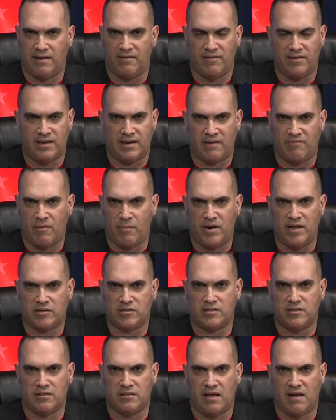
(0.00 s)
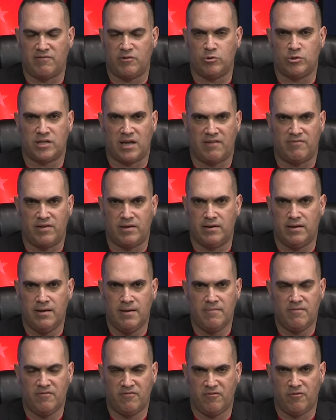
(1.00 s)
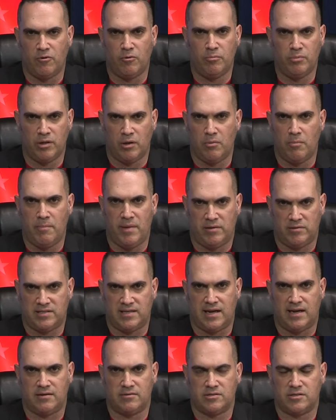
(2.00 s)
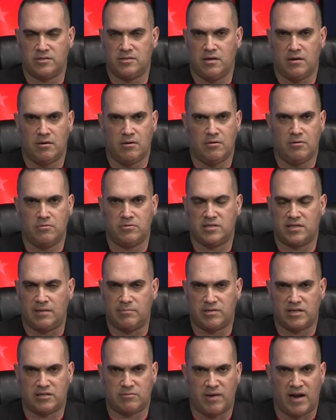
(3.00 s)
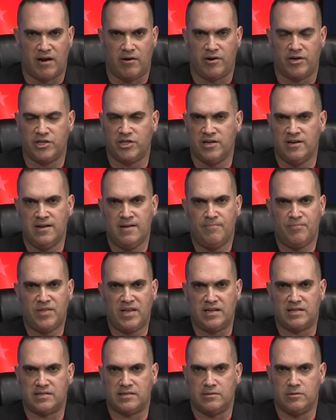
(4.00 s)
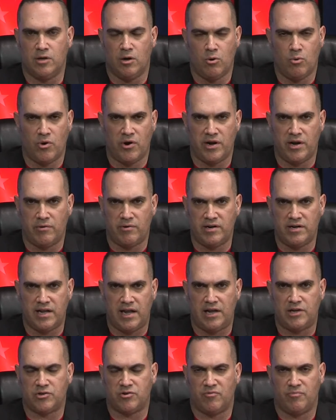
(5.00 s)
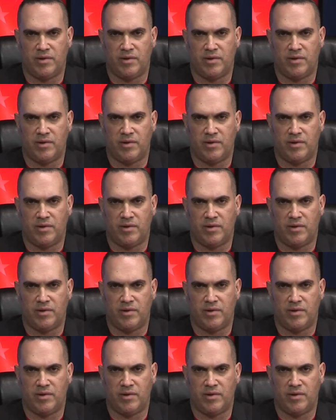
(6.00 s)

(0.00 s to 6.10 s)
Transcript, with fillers: like everybody else on the left who's having full-blown meltdowns. No, same-sex marriage is nowhere near in danger of